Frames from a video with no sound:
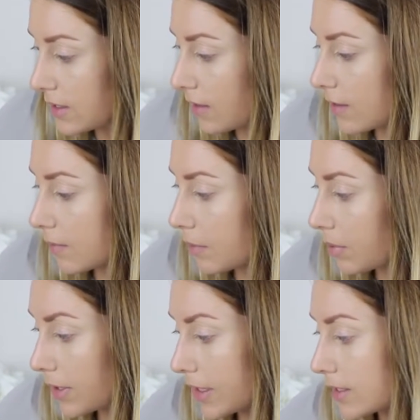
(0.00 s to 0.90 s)
set them in
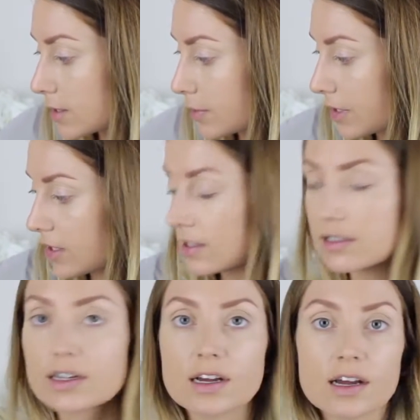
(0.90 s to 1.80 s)
place
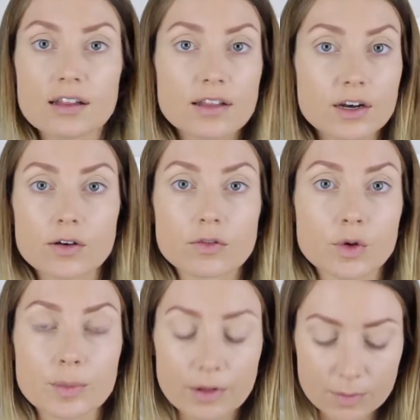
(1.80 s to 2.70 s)
because then you don't have
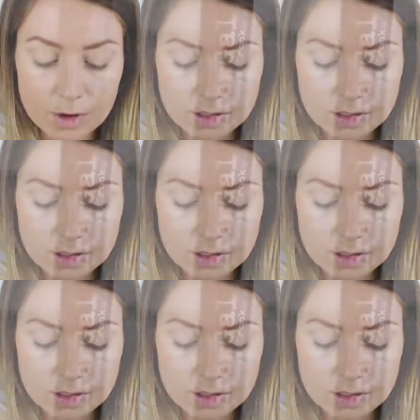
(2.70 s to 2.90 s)
to worry about them